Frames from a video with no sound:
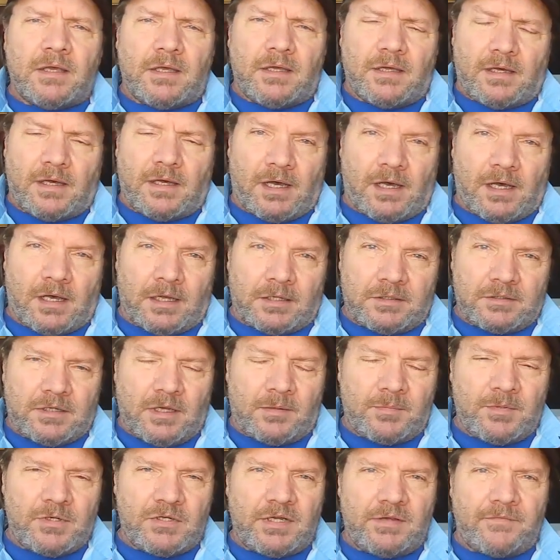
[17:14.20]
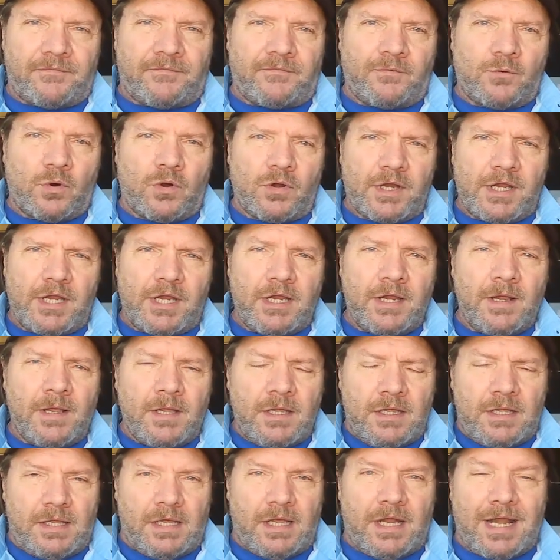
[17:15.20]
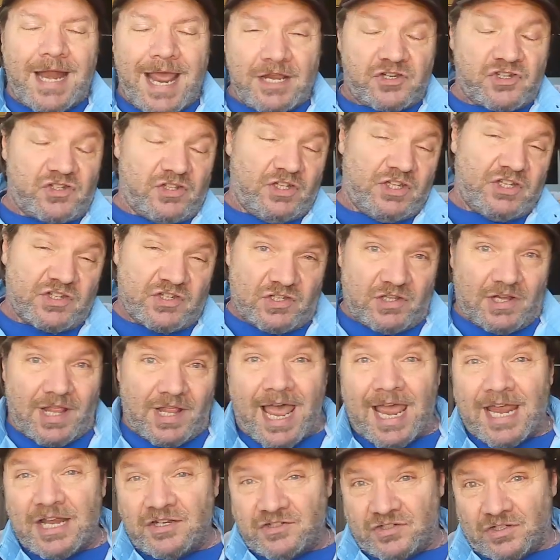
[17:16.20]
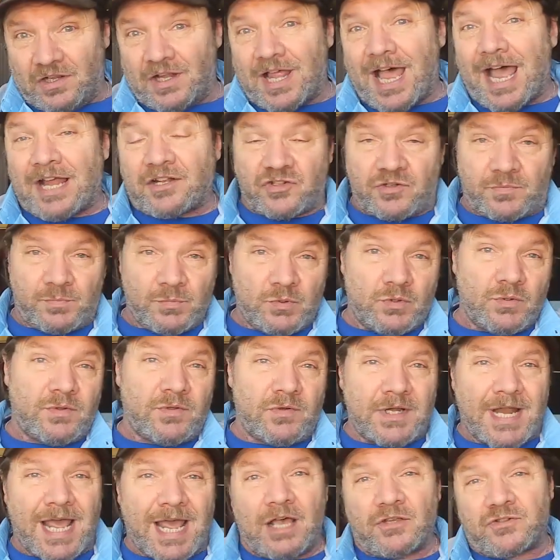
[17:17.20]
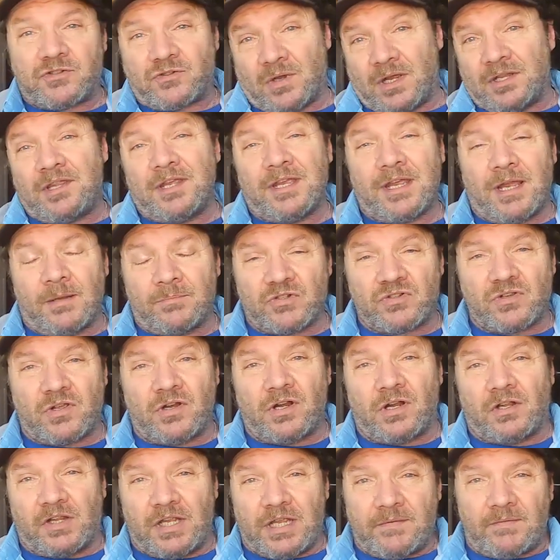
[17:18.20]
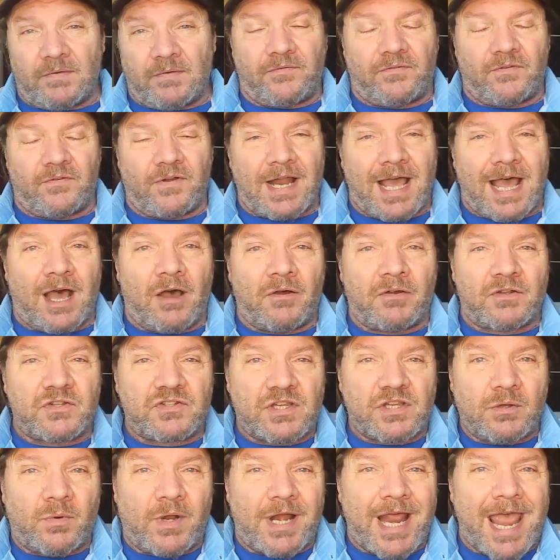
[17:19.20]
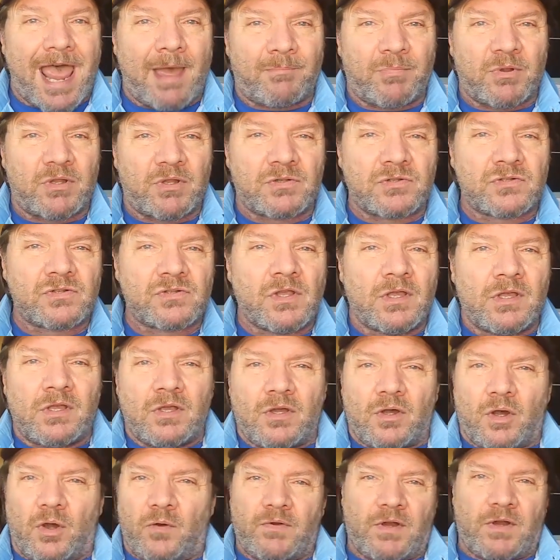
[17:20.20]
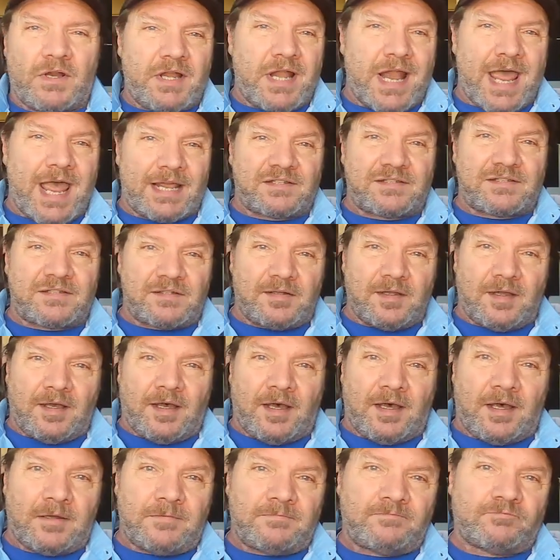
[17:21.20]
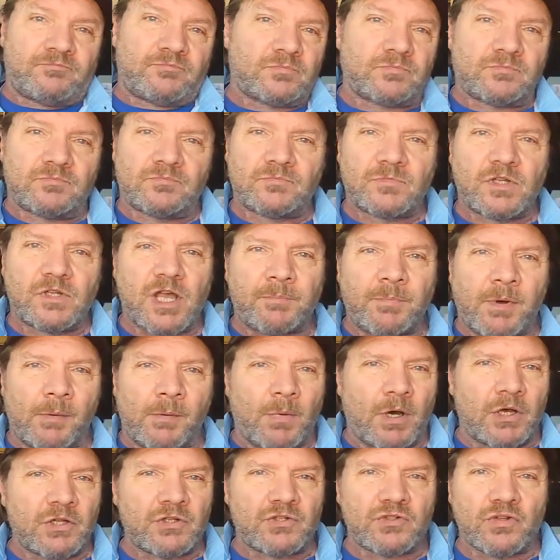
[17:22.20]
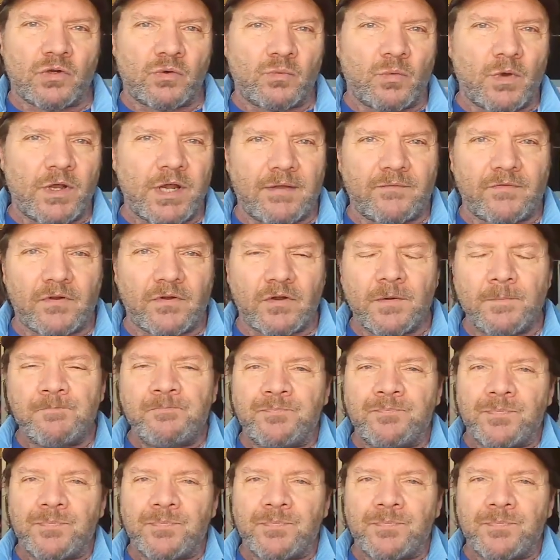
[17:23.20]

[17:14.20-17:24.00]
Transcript: WD-40, it actually slides a lot smoother now. So I think I'm just going to leave it for now and see what happens over the next couple months or whatever.